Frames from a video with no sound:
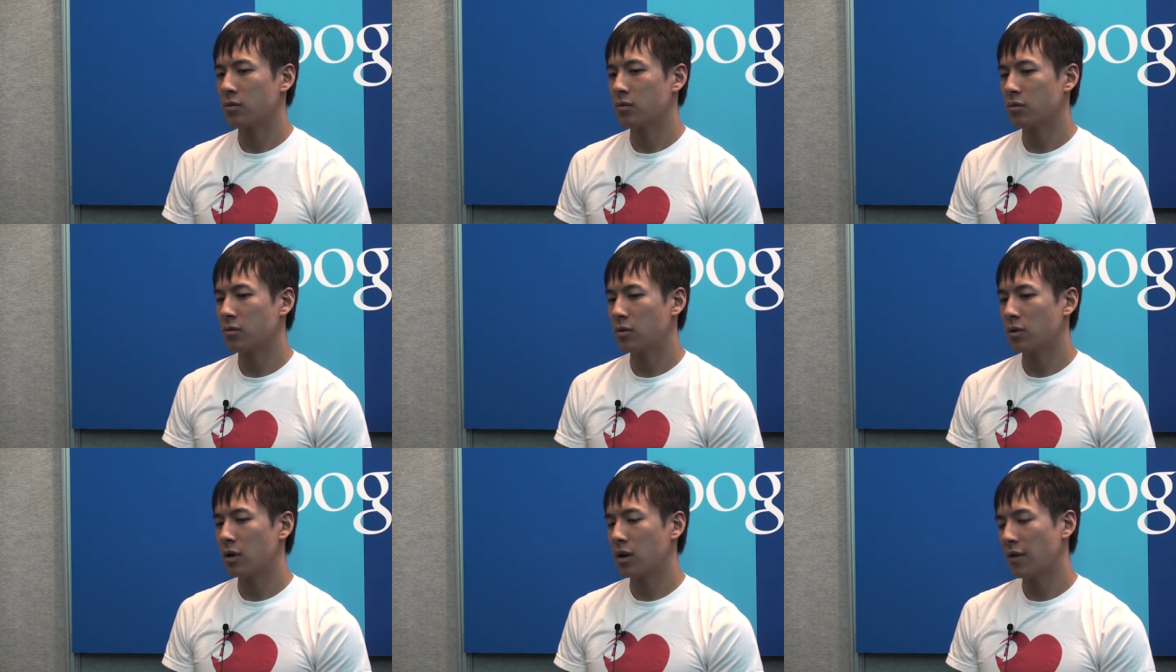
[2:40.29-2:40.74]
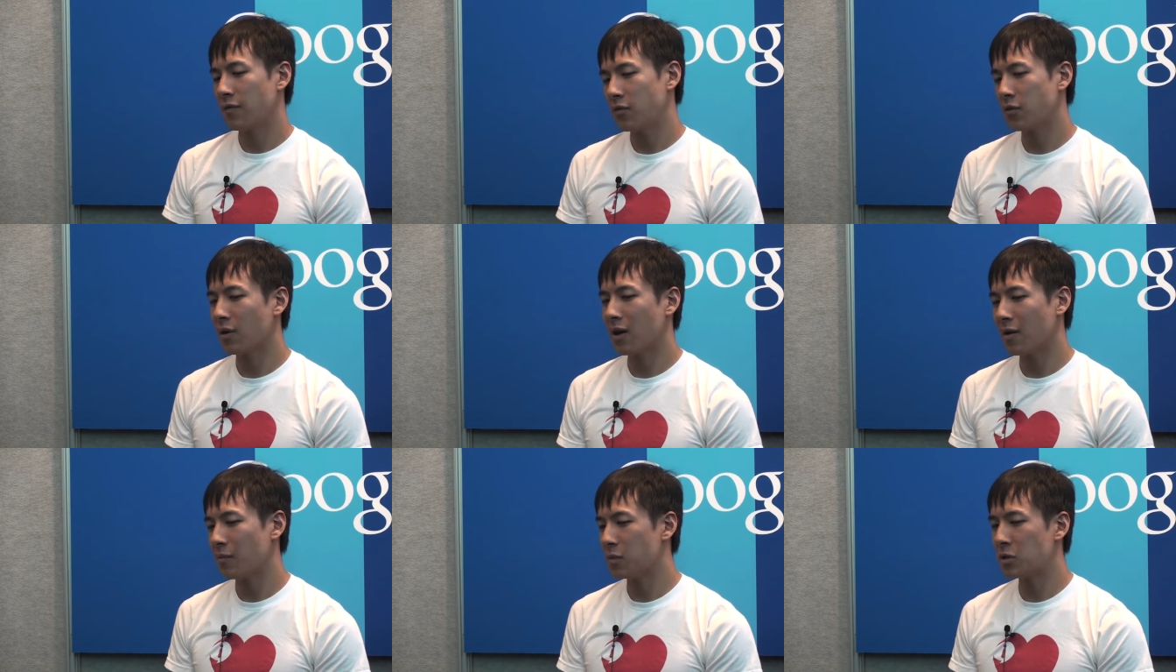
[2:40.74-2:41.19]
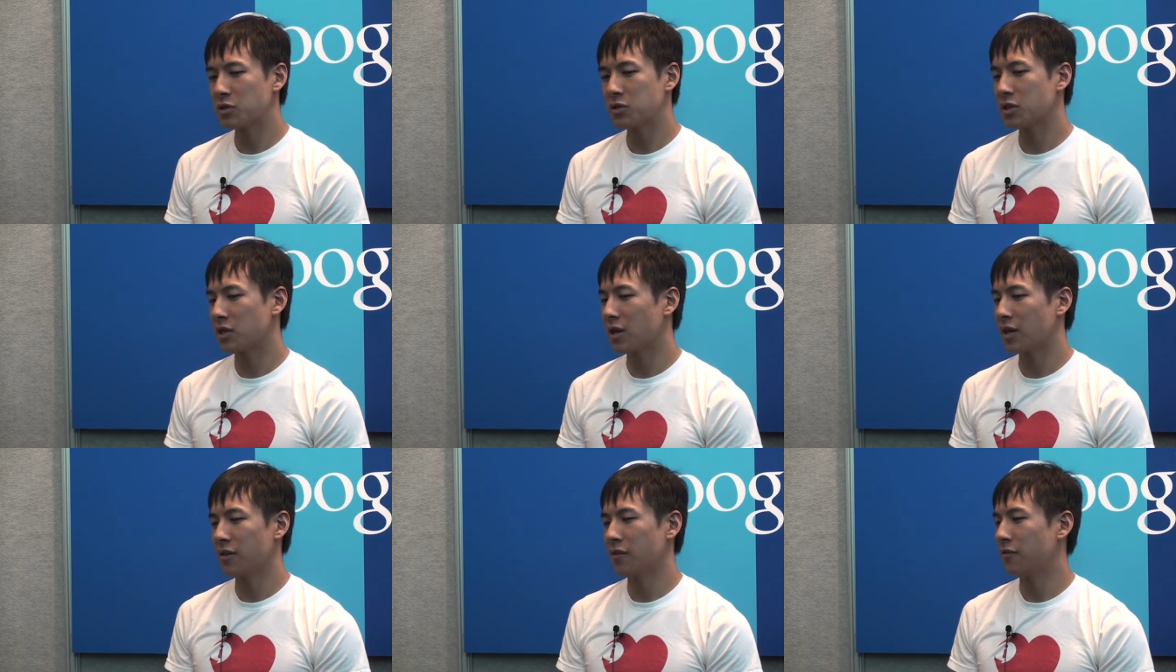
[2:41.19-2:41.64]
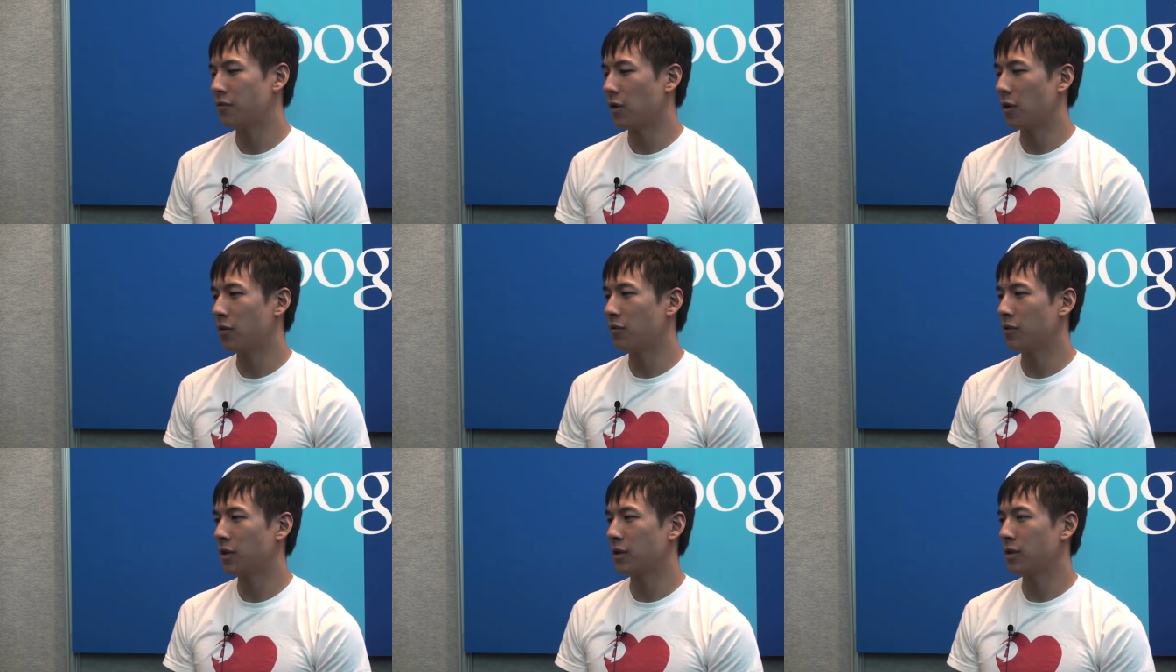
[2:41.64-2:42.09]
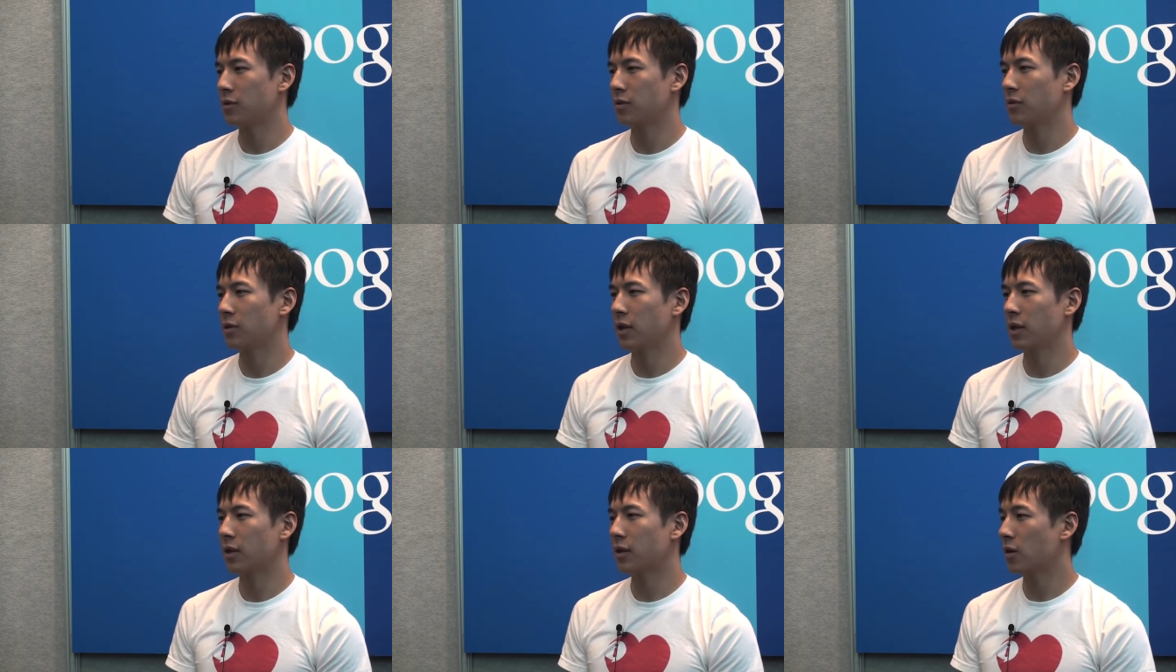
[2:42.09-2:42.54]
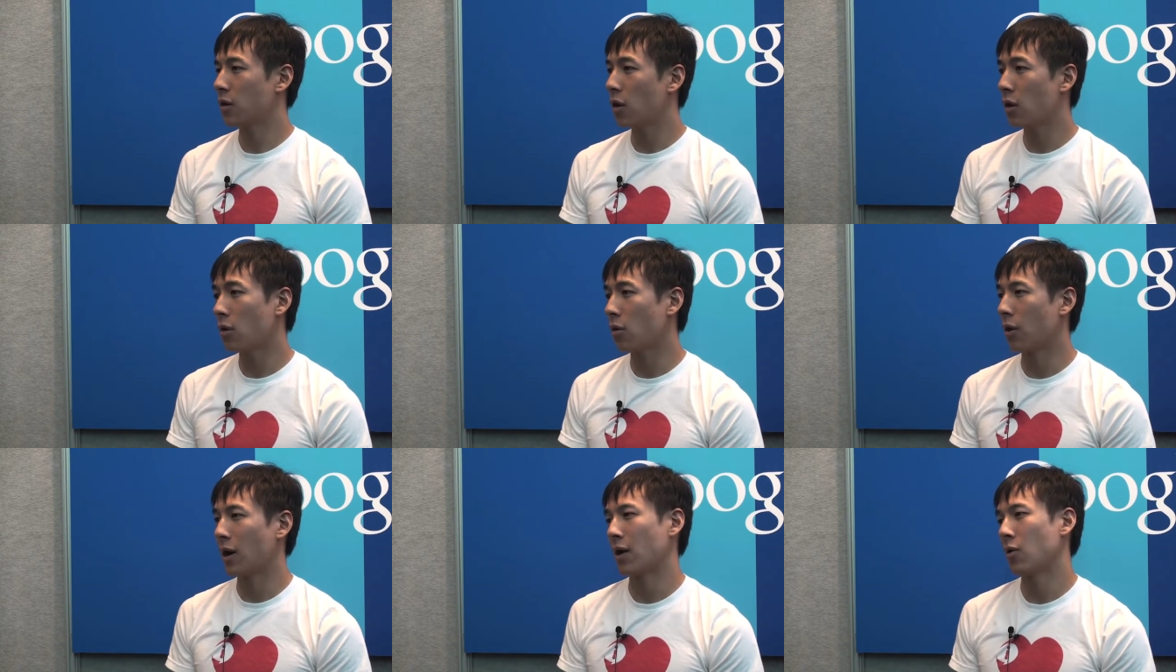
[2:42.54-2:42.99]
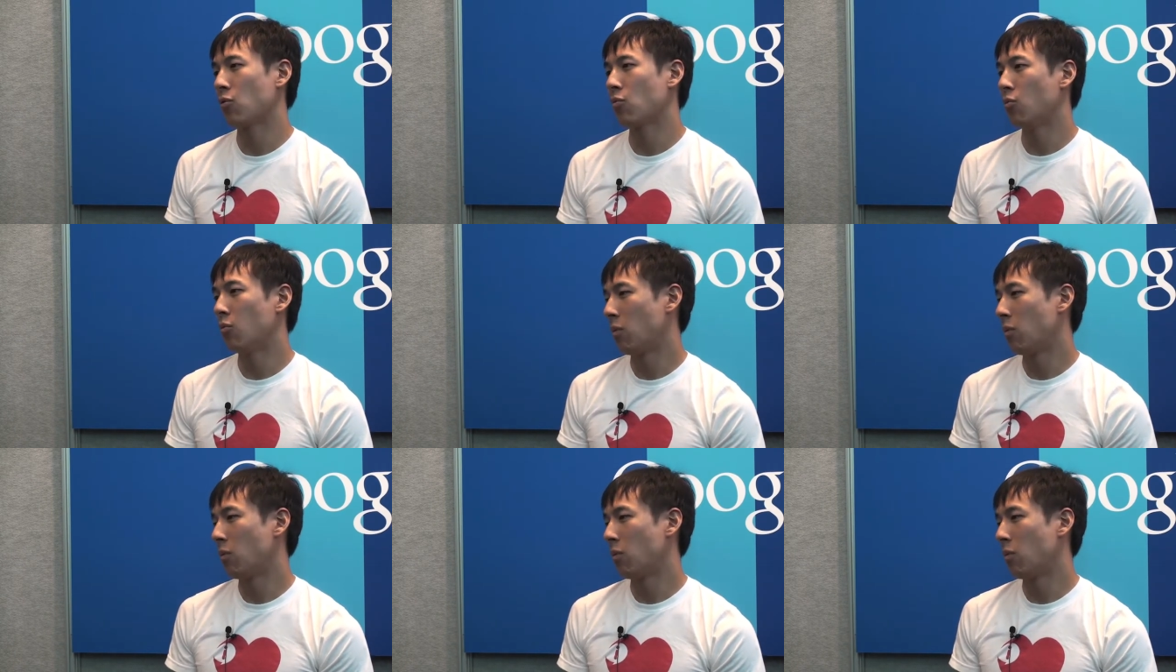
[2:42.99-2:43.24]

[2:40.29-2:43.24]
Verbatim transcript: player. If you got music on the phone that you're like, oh, I,